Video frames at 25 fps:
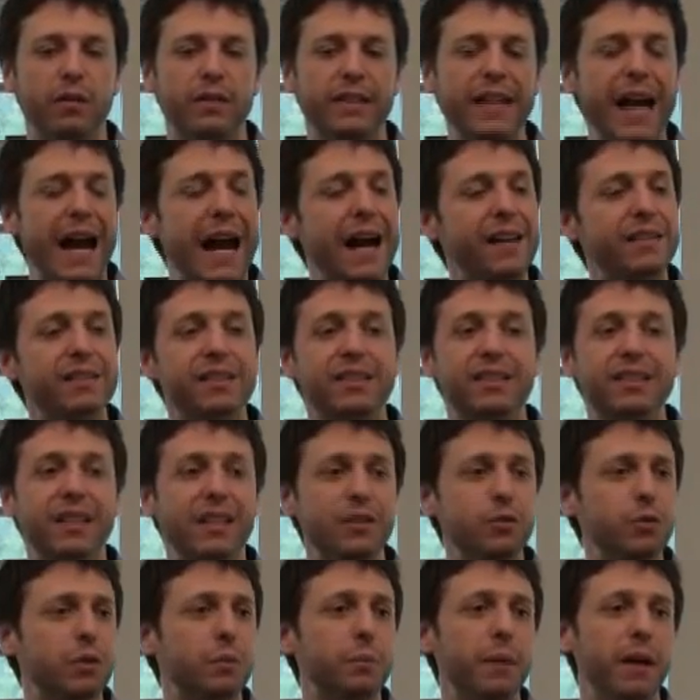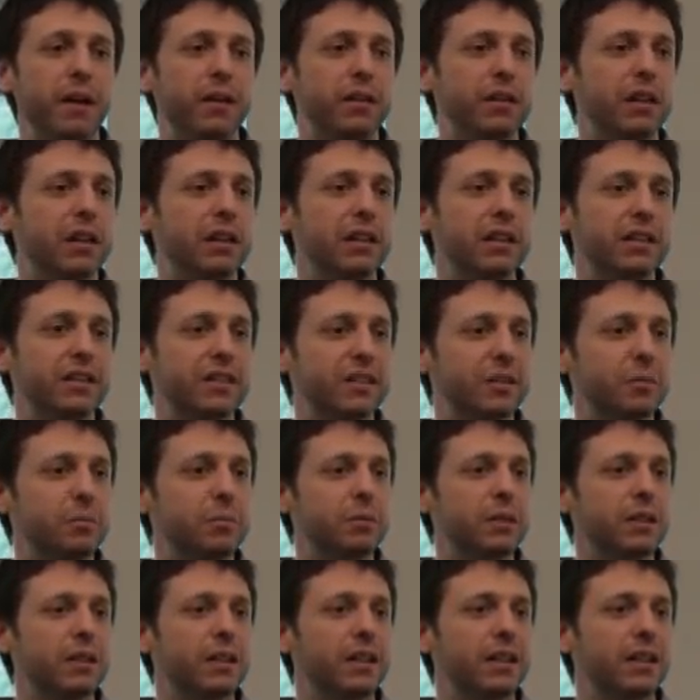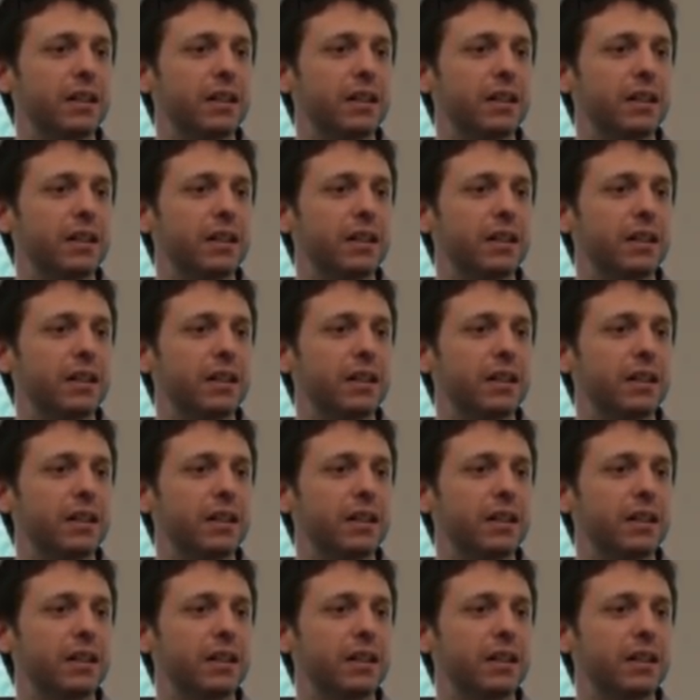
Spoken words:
task-centric parallelism,